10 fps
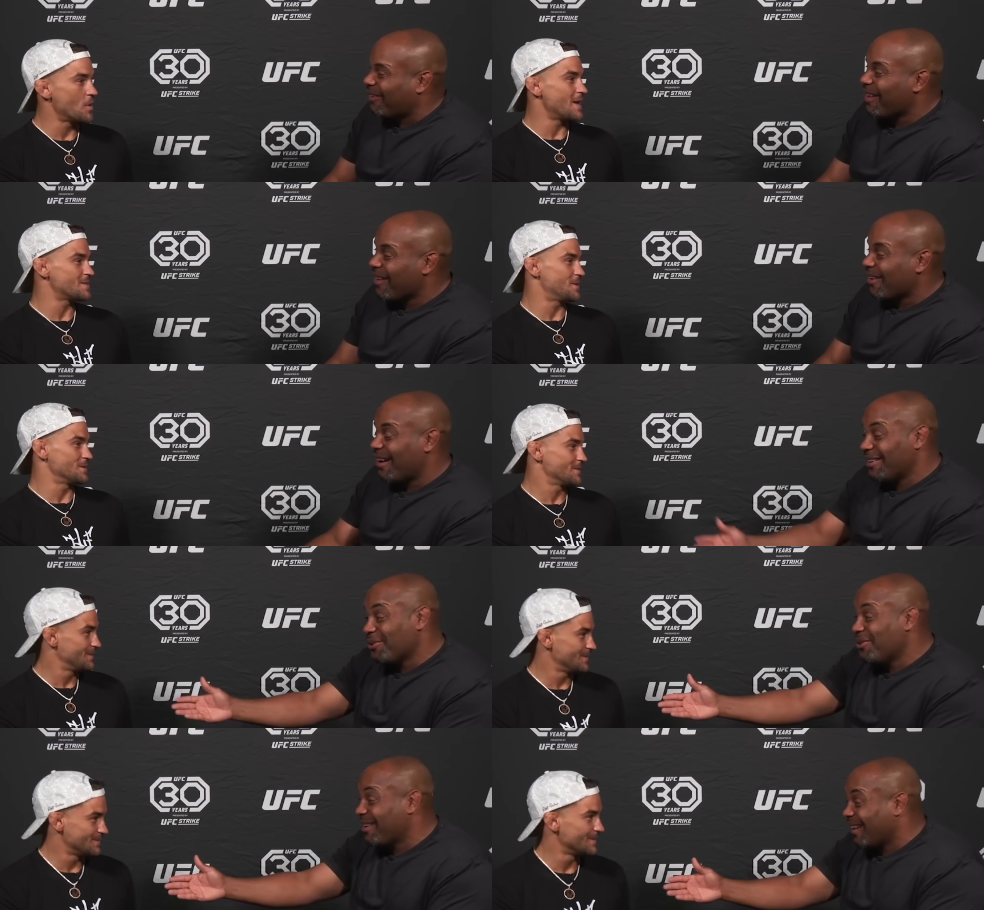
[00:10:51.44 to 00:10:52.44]
Speaker 1: own hot sauce. I
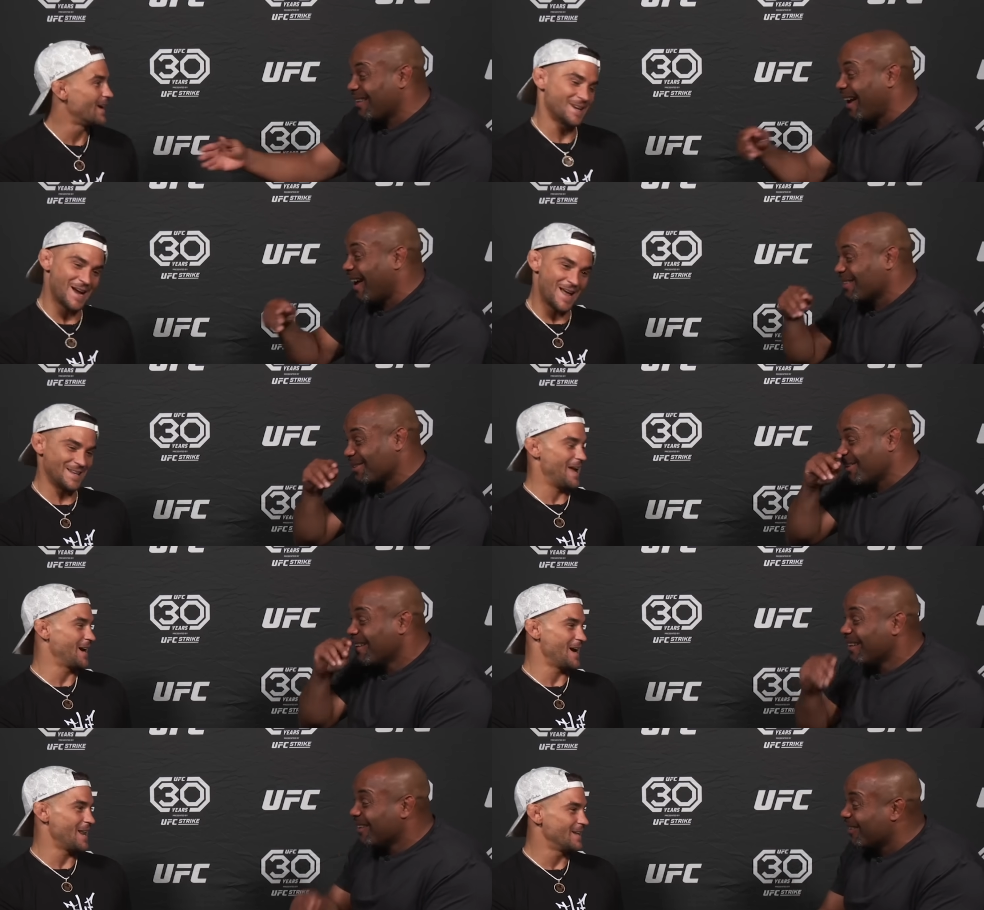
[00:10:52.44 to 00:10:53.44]
know you got. The I hot got sauce.
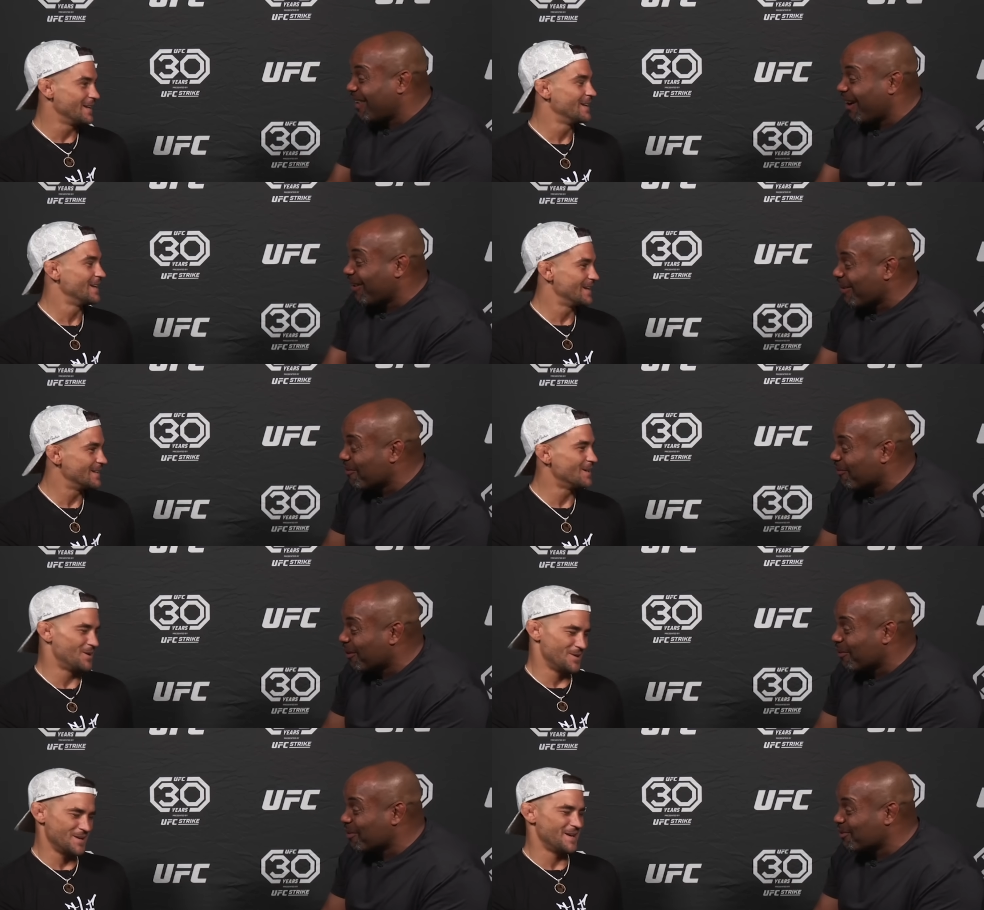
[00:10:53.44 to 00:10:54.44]
it. I got it. You carry them over
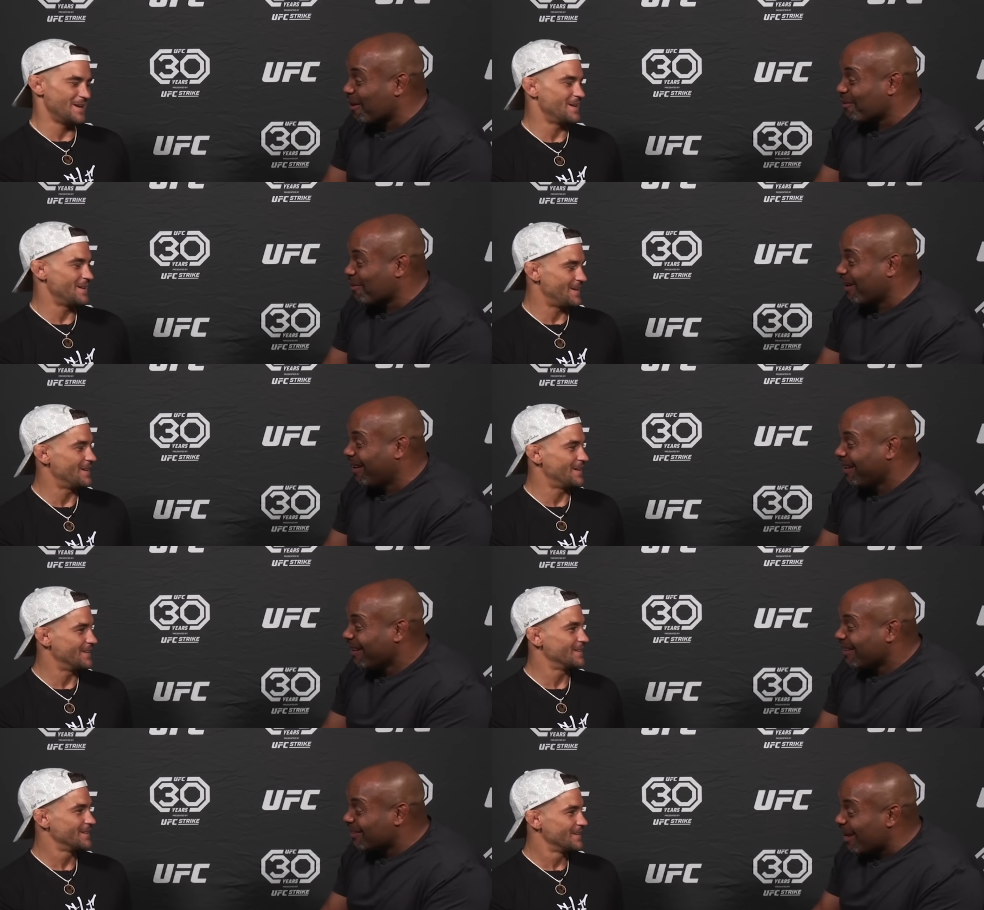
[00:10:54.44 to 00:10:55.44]
oh, with yeah, you everywhere. Yeah,
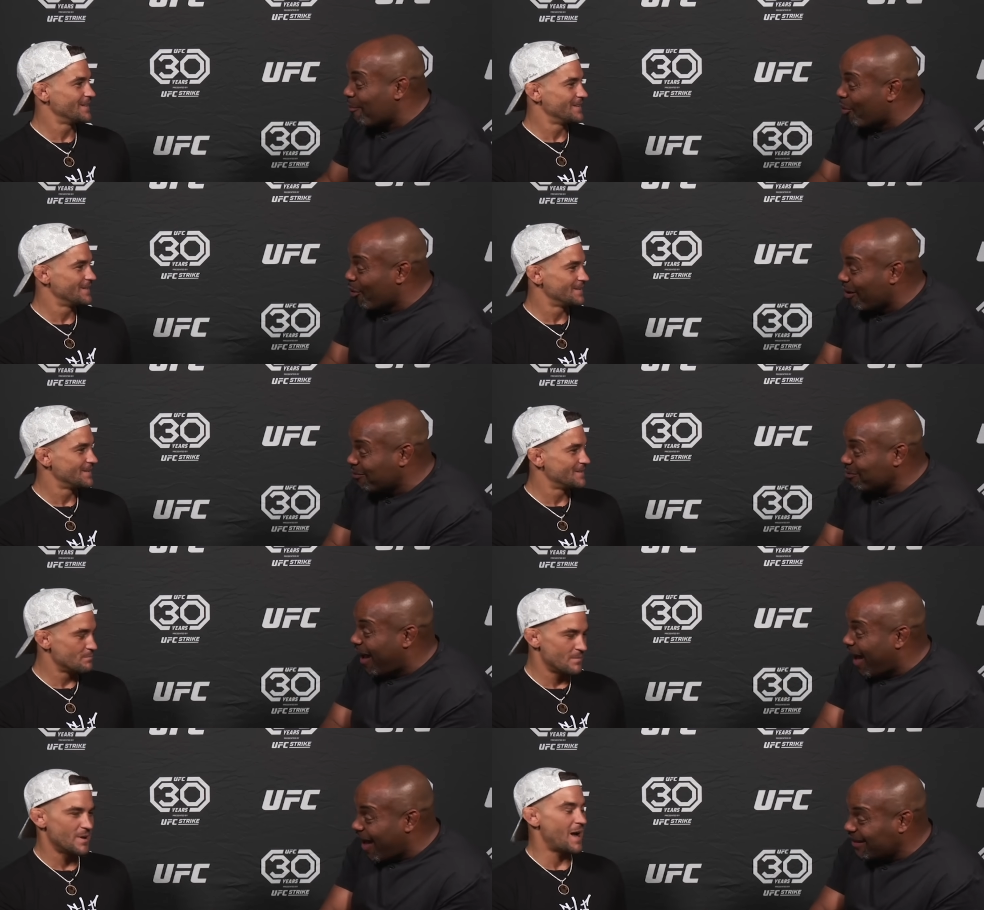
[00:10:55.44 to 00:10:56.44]
yeah. You got both of them.
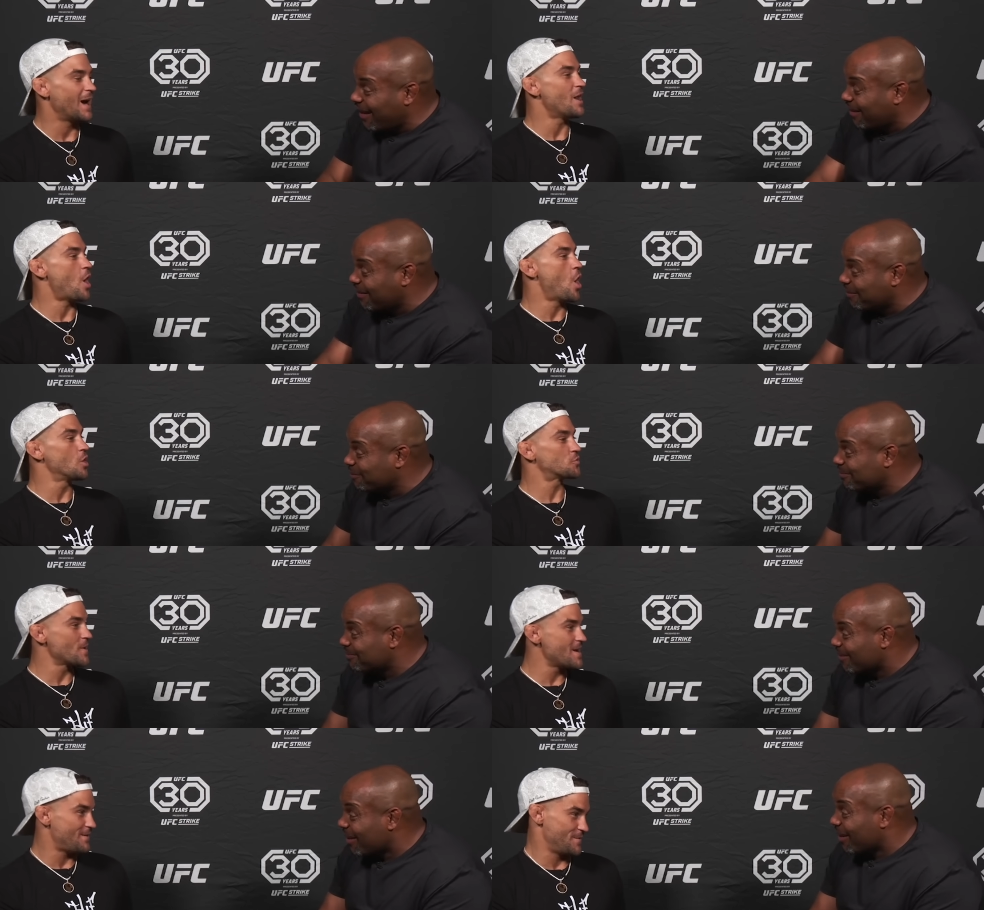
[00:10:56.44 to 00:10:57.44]
The hot. I got all
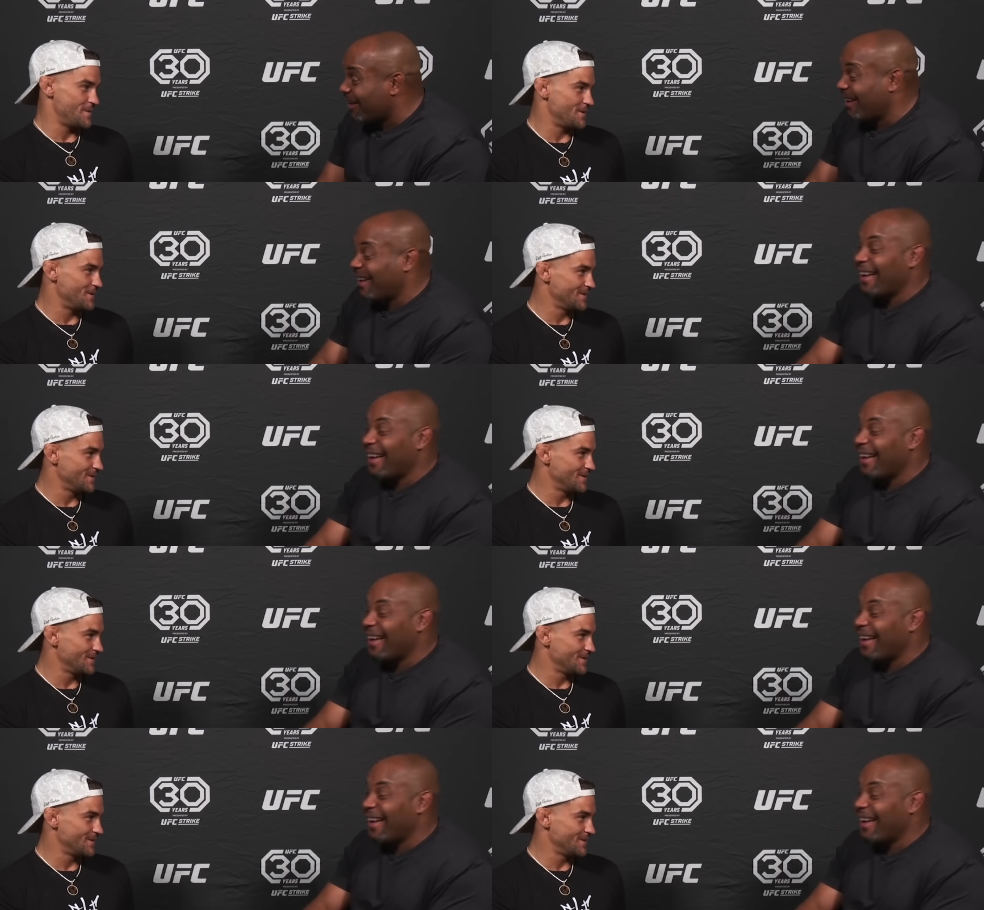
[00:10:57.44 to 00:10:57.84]
Speaker 2: three of them here.